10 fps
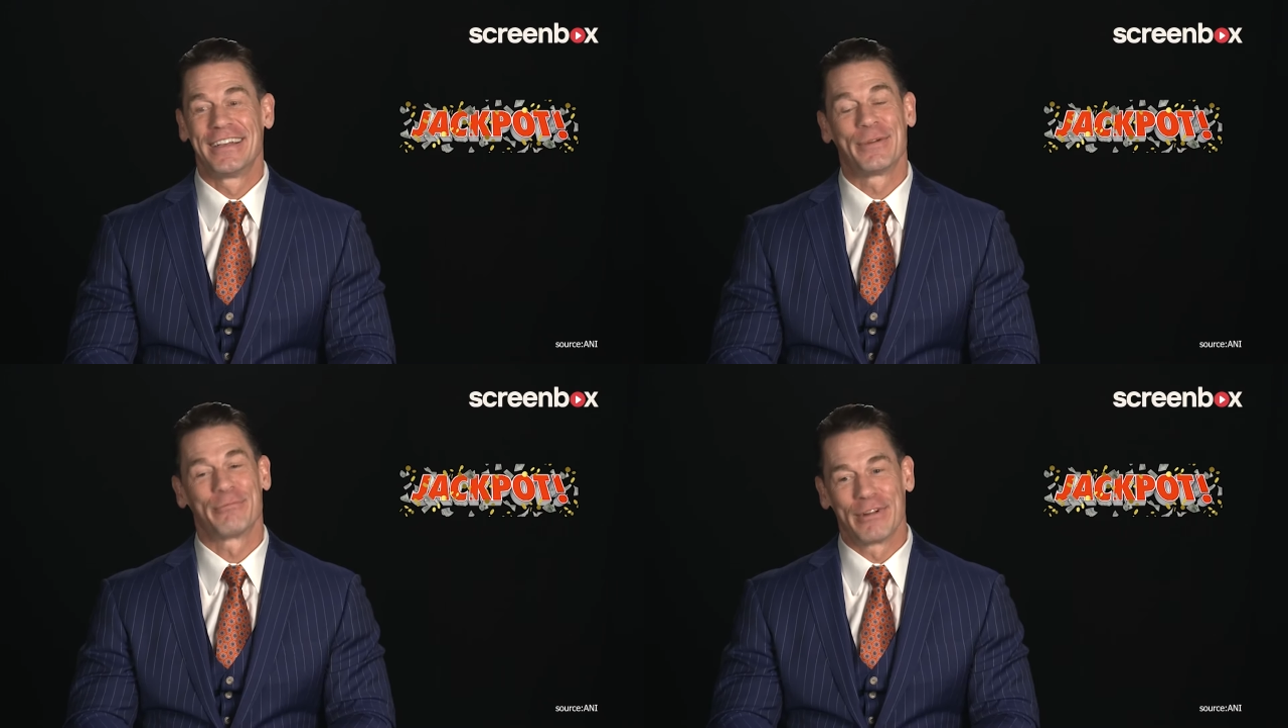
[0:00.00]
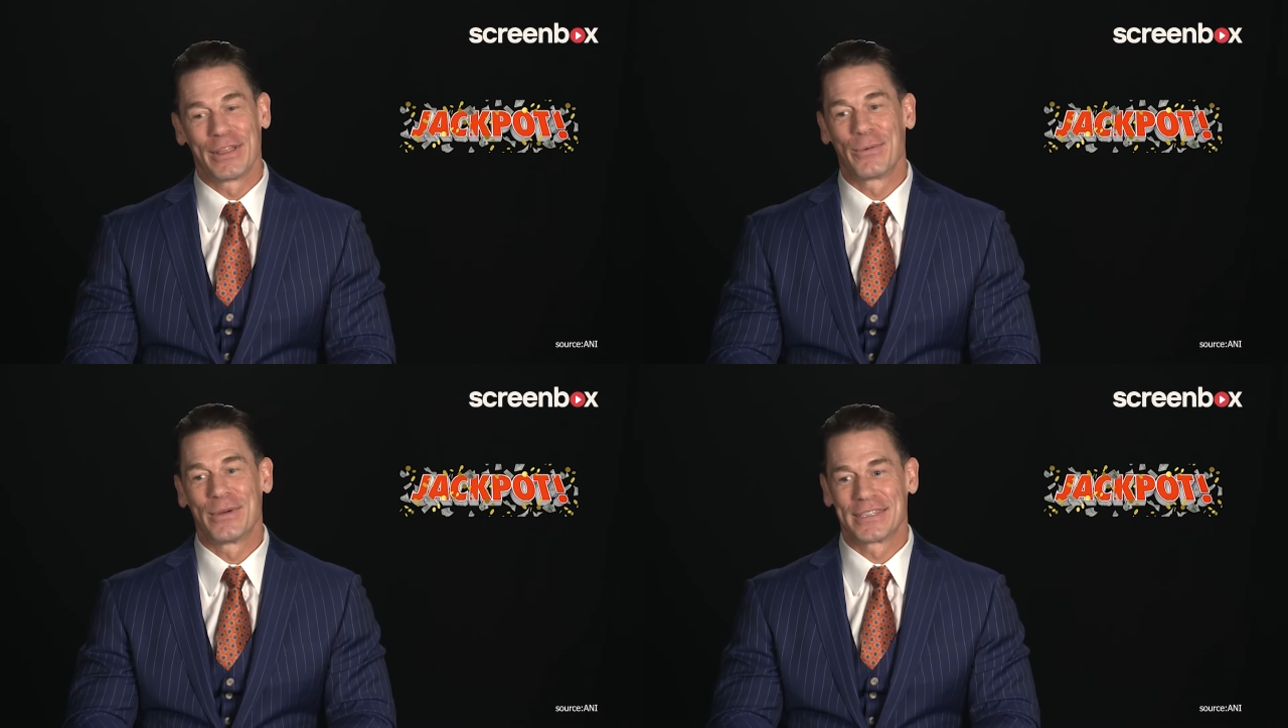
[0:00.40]
It
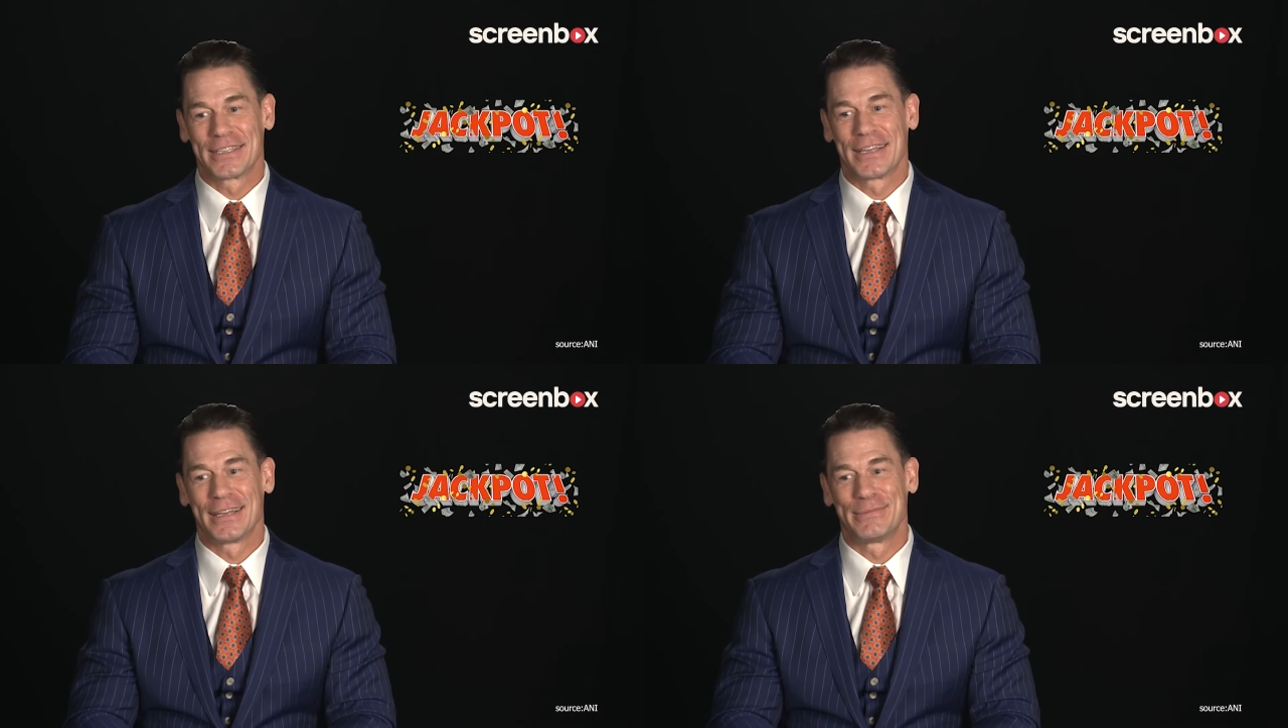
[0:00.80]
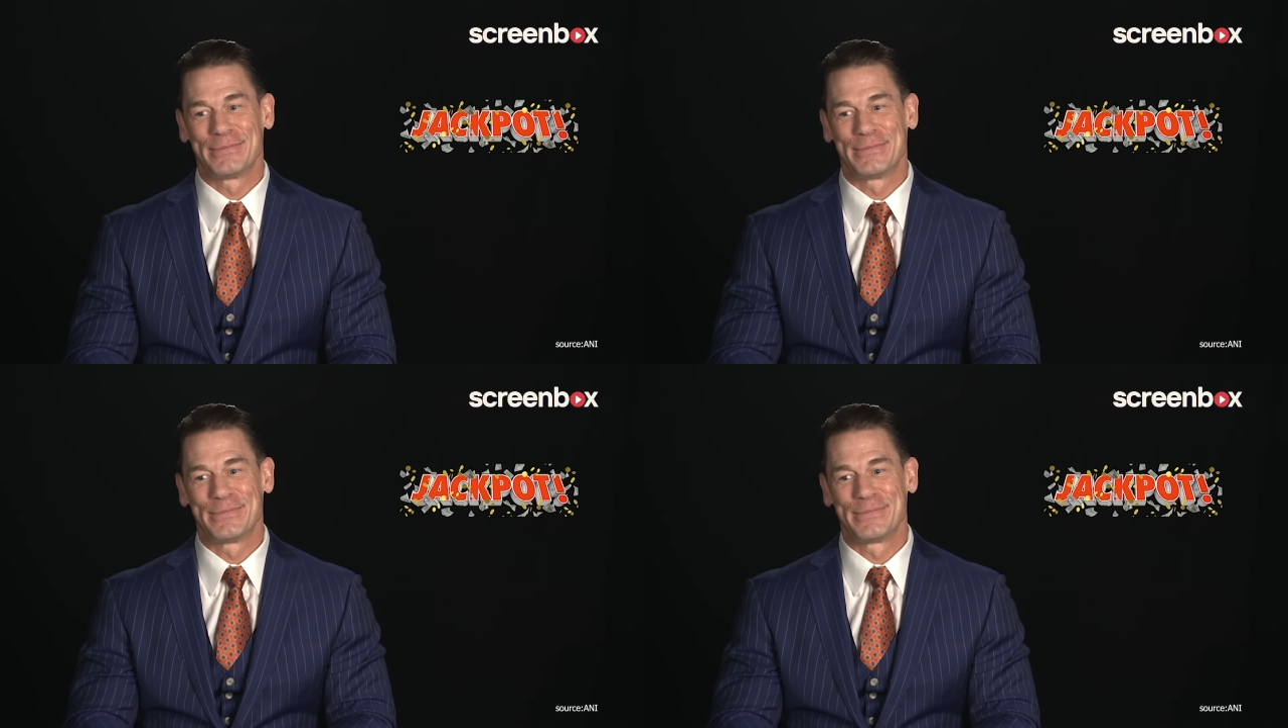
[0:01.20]
really was
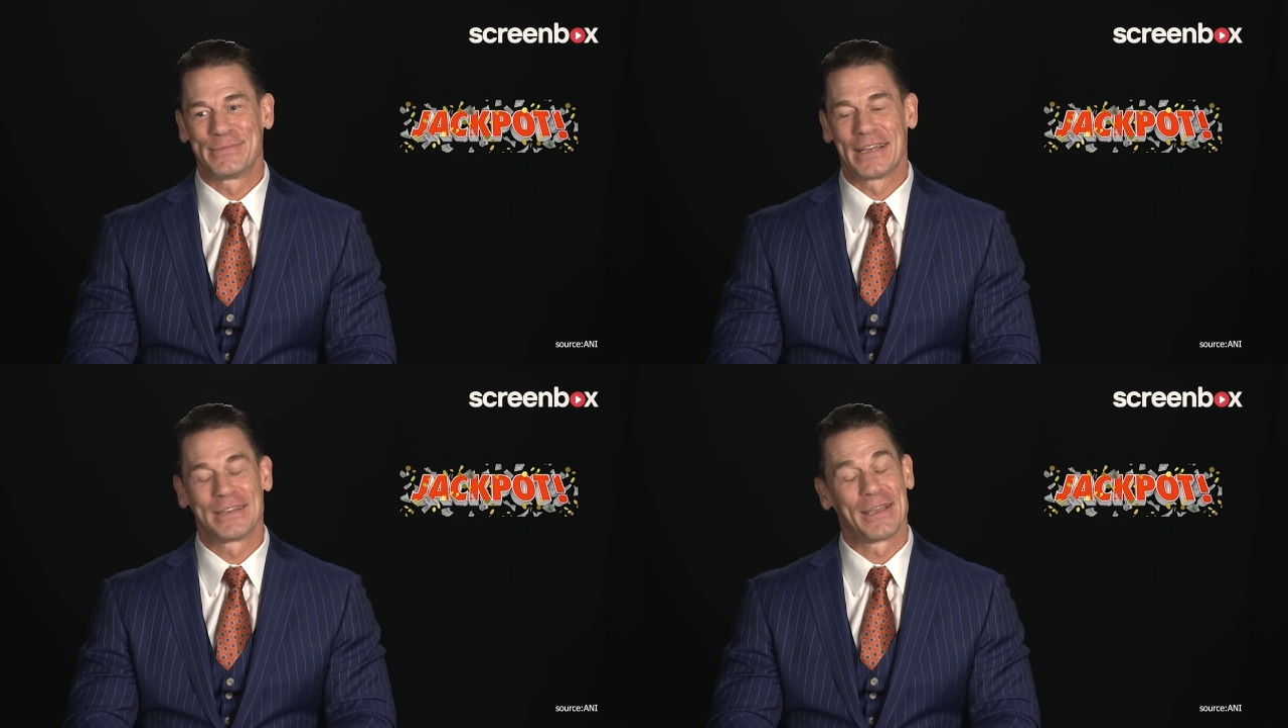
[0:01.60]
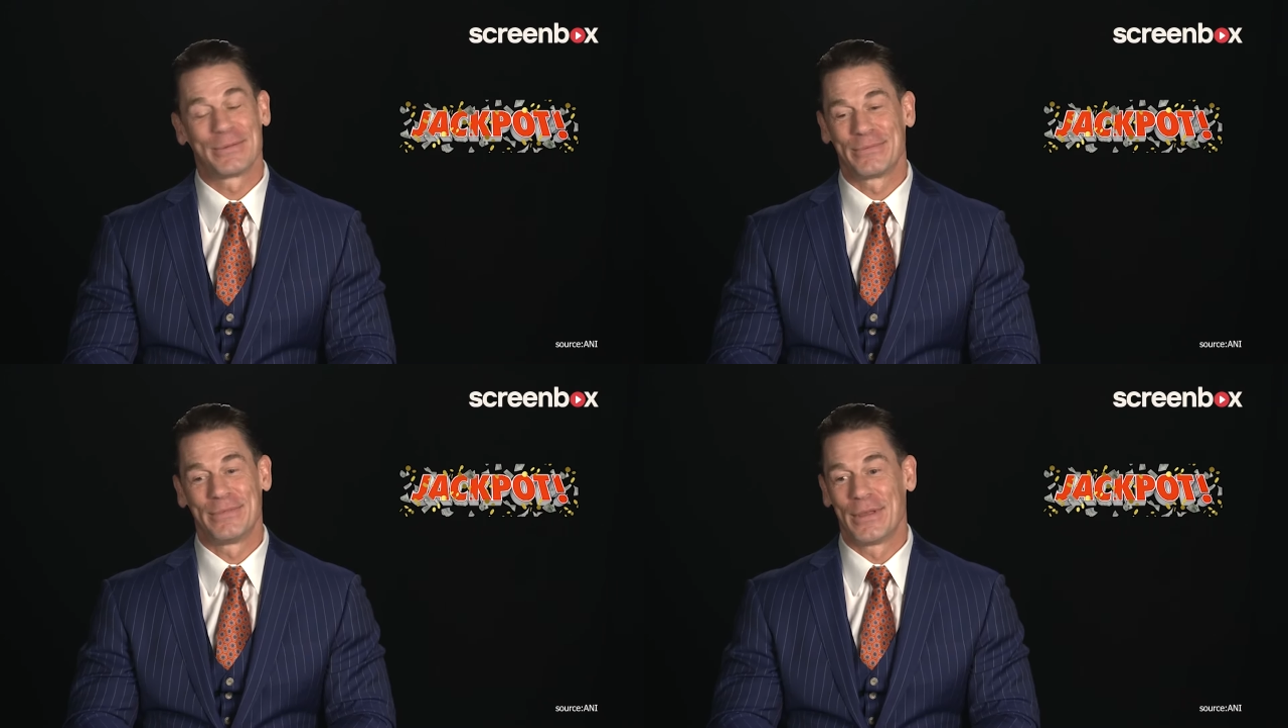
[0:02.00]

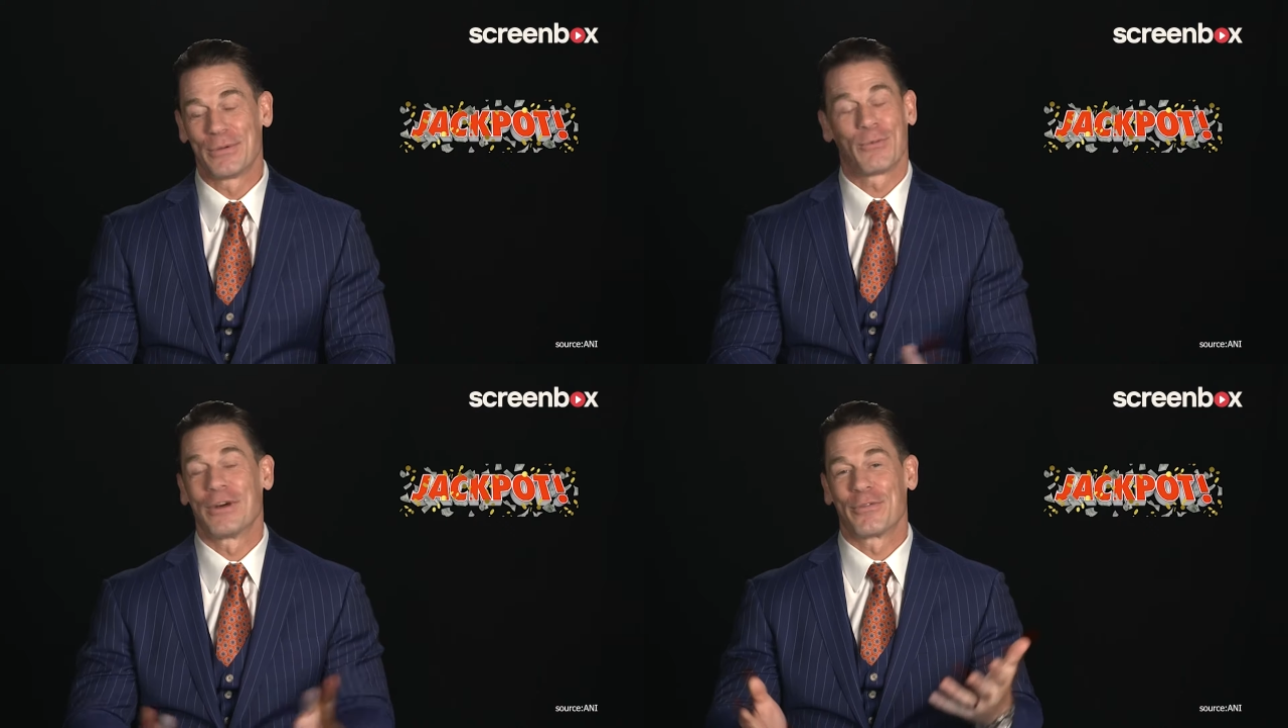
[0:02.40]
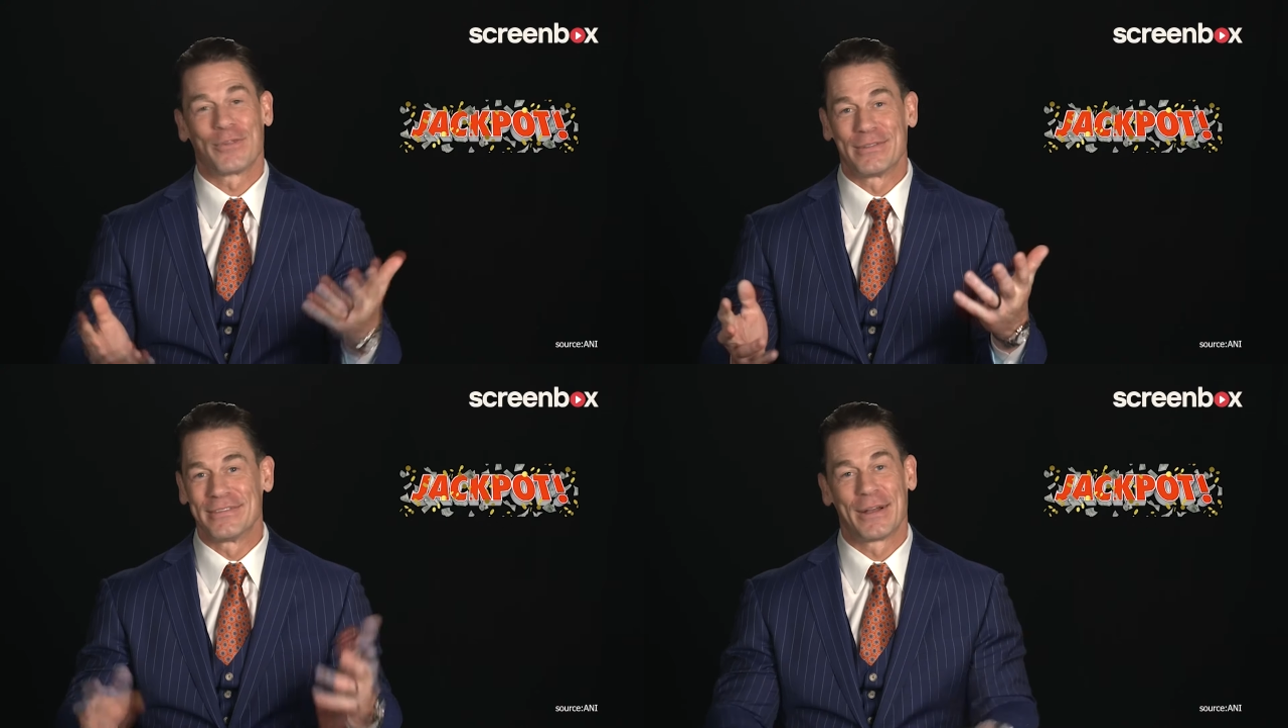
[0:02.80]
it was wonderful.